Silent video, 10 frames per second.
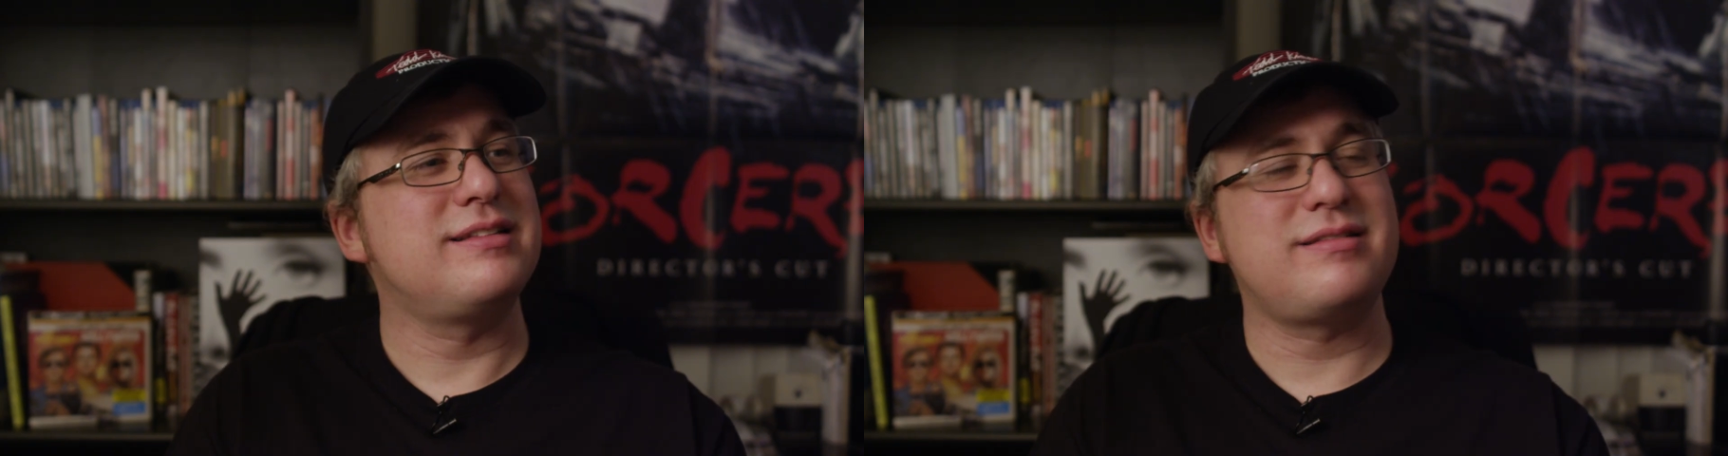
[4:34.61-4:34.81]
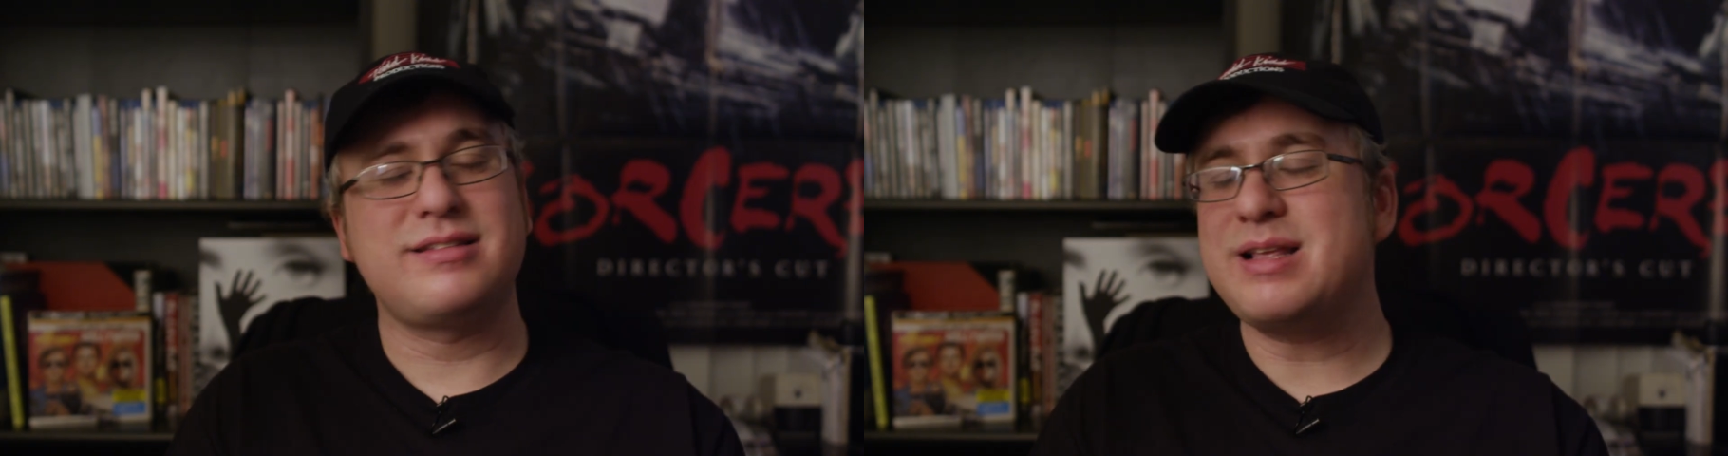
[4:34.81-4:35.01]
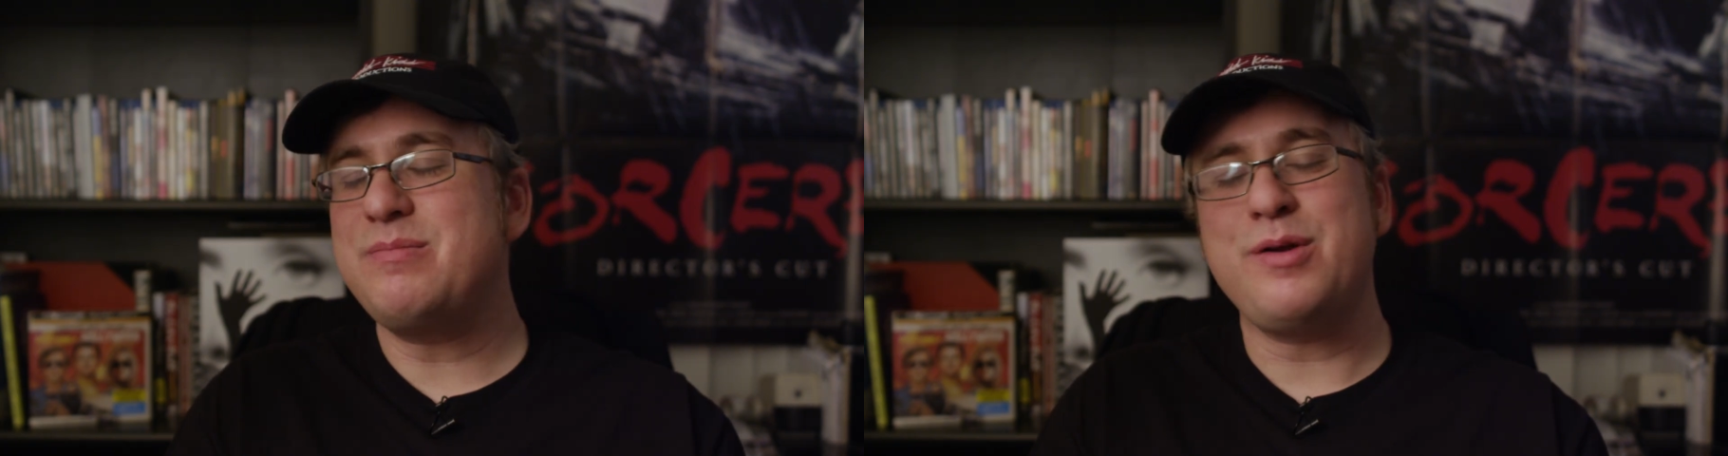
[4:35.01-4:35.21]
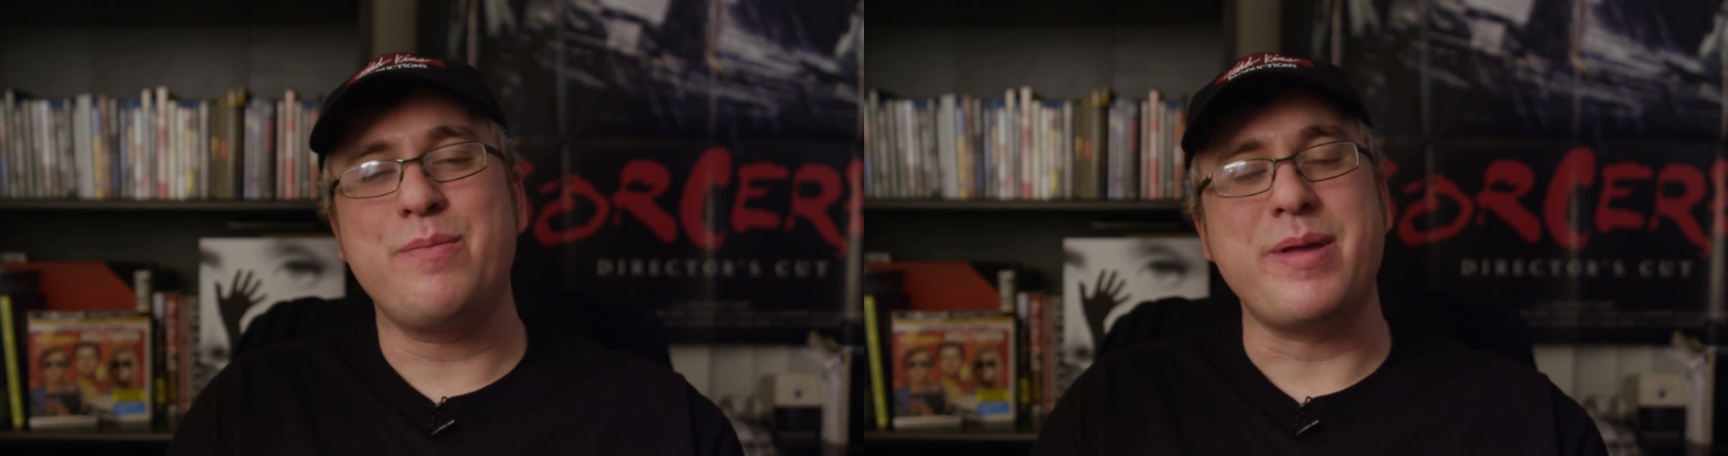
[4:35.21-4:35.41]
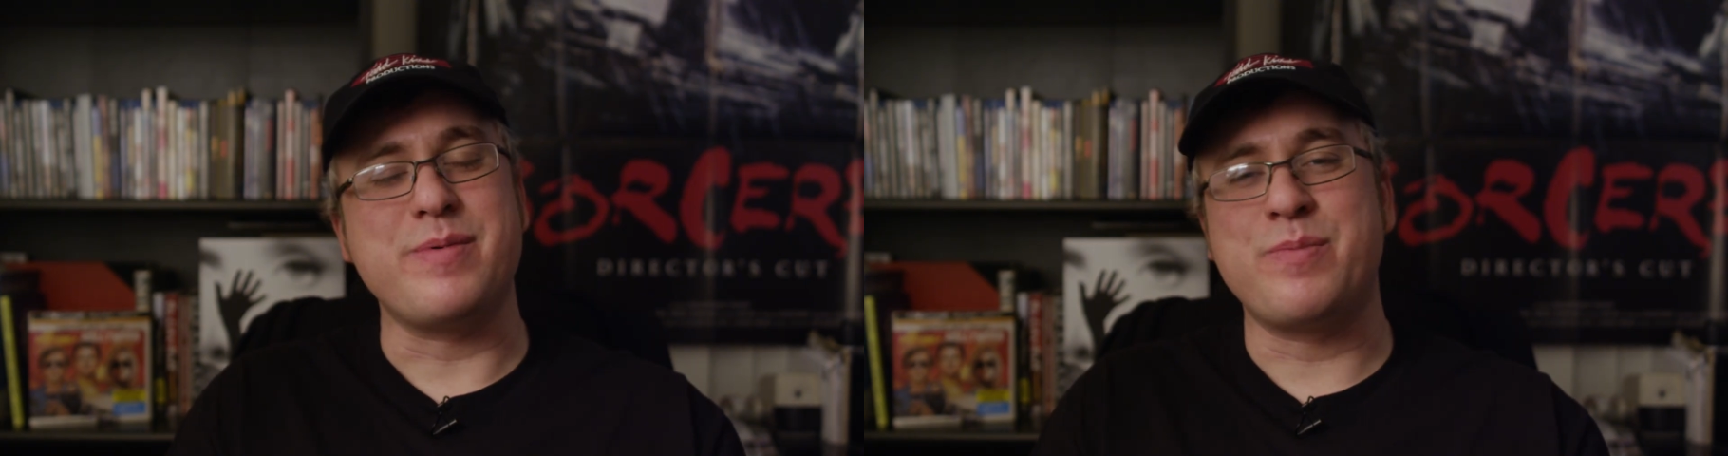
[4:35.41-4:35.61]
some little
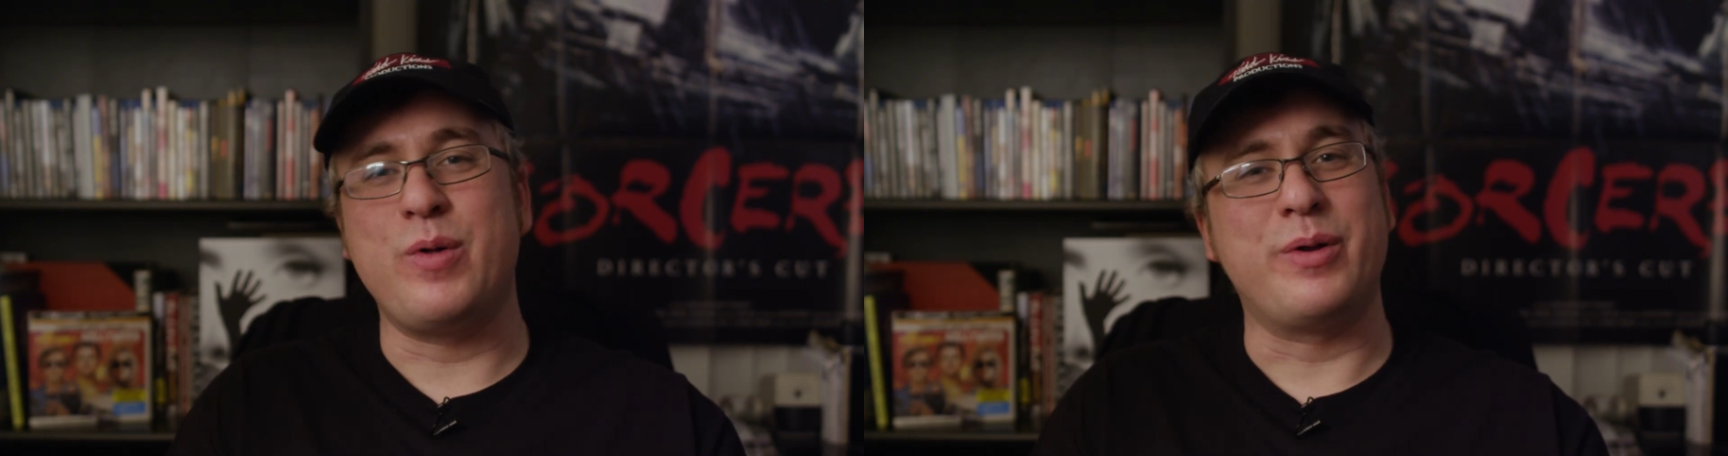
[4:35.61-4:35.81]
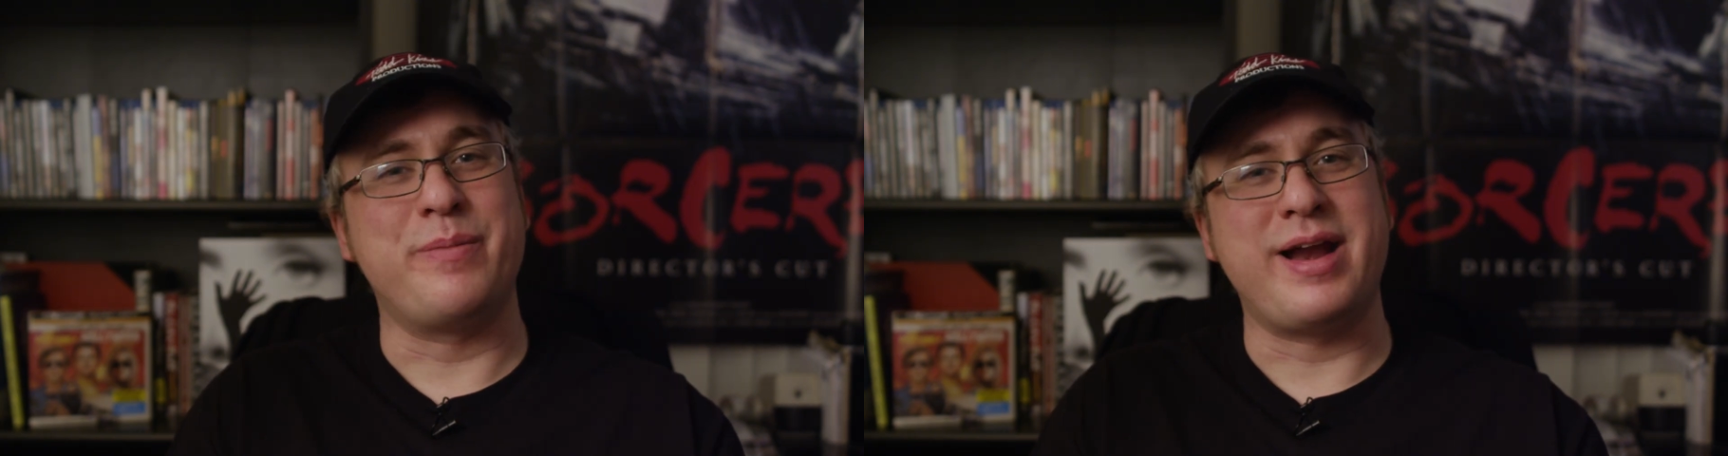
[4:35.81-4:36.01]
baby polar